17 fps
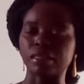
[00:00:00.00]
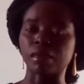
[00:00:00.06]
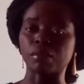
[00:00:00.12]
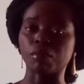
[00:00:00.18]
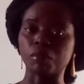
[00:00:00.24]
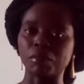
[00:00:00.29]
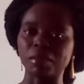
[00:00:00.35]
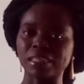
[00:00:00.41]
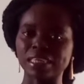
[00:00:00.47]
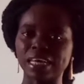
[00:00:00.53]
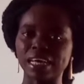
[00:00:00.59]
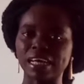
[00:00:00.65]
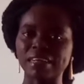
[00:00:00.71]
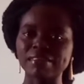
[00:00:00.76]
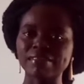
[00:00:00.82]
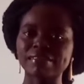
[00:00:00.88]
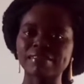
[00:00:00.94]

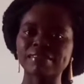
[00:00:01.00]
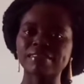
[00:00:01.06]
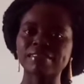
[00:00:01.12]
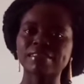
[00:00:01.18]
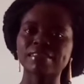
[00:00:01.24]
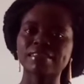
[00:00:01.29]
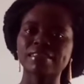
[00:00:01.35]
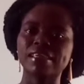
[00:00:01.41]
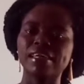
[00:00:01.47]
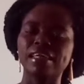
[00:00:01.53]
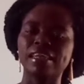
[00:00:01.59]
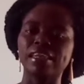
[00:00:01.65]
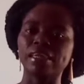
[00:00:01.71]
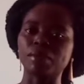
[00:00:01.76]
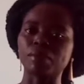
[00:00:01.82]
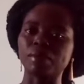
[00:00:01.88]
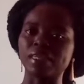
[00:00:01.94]
thermometers,
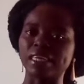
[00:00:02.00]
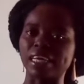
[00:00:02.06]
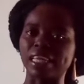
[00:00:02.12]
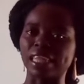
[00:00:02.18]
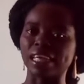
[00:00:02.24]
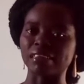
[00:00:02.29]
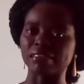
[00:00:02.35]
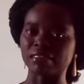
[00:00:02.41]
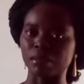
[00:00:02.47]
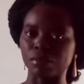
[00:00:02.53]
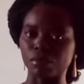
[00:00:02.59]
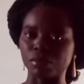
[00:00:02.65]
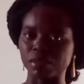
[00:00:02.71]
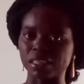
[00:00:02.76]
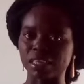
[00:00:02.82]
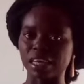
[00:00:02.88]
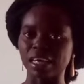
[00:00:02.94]
liquid in glass
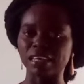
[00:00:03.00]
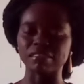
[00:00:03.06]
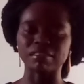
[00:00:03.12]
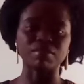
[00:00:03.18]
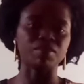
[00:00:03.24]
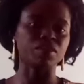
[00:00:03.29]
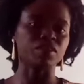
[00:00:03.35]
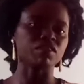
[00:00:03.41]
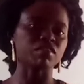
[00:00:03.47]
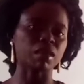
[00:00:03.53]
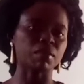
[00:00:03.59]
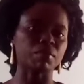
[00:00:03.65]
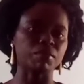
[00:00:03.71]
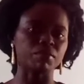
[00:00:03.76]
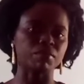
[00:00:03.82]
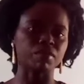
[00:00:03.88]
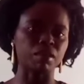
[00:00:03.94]
thermometers, various
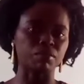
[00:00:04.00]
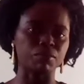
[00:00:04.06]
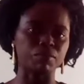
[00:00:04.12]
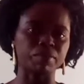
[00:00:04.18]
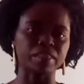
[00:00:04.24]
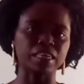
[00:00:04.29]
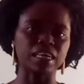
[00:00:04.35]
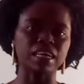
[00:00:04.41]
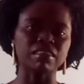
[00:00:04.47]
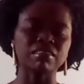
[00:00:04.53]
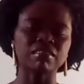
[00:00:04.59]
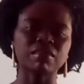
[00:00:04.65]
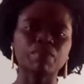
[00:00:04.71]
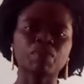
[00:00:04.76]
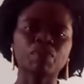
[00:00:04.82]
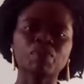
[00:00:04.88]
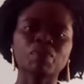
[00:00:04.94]
type of
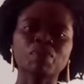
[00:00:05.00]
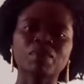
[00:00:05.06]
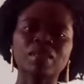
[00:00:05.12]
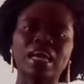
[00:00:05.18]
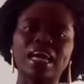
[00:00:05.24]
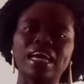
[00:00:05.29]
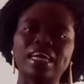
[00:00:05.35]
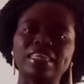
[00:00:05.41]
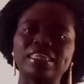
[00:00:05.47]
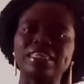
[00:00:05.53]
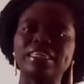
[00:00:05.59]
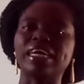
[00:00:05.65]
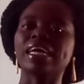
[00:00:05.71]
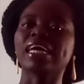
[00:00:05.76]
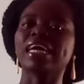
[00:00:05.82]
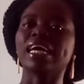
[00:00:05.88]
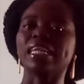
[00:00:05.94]
thermometers, and
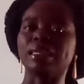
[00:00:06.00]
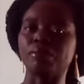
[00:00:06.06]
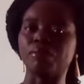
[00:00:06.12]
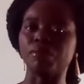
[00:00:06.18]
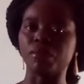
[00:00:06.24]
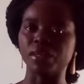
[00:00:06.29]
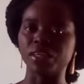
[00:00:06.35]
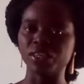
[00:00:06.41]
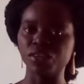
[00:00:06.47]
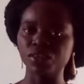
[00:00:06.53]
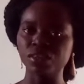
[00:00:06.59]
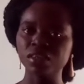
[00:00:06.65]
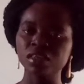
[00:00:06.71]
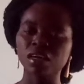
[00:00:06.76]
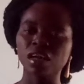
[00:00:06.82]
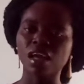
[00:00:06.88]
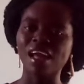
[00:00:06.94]
their calibration.
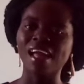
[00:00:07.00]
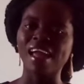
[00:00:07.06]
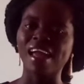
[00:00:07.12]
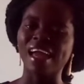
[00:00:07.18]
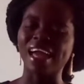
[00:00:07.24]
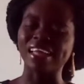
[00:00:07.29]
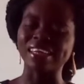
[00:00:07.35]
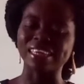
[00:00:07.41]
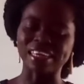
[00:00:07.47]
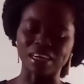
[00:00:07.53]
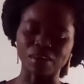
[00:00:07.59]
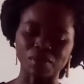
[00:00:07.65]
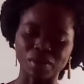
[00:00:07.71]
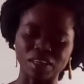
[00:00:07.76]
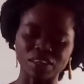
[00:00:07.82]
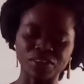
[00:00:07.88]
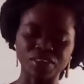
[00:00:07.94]
And the
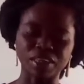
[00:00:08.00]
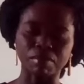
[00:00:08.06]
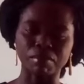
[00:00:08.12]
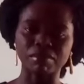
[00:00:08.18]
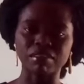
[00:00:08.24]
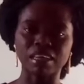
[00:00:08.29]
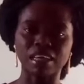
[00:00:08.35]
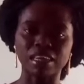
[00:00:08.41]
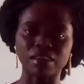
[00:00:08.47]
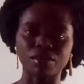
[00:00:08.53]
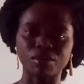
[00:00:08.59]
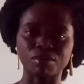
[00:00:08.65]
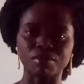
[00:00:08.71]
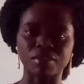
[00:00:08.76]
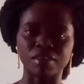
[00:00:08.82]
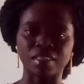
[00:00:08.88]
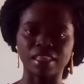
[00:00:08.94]
calculation that basically
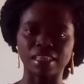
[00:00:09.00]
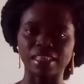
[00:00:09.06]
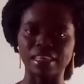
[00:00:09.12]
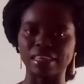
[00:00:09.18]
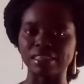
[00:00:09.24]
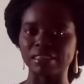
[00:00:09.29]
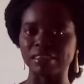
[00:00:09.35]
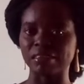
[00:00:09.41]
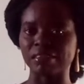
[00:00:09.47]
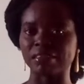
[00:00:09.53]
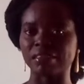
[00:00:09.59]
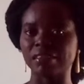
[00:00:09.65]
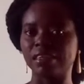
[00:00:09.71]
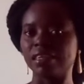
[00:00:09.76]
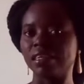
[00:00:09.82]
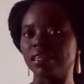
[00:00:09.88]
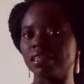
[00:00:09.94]
comes under that is
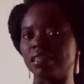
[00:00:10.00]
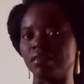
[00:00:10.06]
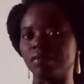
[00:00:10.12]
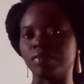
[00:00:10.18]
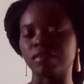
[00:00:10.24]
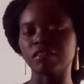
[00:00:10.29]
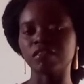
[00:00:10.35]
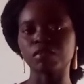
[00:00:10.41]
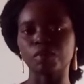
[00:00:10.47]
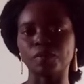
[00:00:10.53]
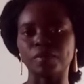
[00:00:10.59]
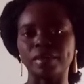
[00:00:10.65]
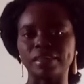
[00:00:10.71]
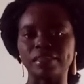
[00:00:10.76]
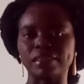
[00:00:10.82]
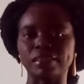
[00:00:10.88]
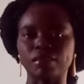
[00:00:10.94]
the fixed
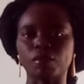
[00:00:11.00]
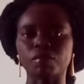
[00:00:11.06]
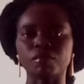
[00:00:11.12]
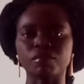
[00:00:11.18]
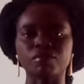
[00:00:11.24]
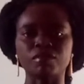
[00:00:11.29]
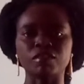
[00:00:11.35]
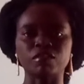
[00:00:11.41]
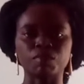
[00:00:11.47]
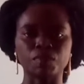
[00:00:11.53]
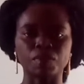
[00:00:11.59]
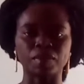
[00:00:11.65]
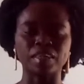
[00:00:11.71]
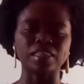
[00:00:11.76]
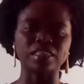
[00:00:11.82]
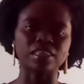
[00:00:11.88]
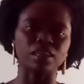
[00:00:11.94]
point, upper fixed
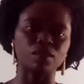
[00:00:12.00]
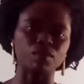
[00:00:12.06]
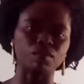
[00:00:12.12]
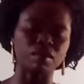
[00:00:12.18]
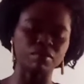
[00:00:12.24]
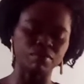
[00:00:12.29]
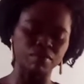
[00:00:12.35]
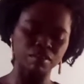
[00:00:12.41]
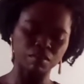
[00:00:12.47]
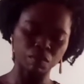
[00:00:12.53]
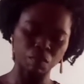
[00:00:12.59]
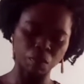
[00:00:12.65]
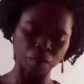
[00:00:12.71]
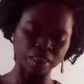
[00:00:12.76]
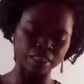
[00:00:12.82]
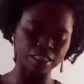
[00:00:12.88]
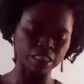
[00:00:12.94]
point and lower fixed
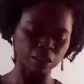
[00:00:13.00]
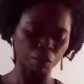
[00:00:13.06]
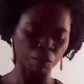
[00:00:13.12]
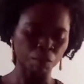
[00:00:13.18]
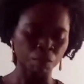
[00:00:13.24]
point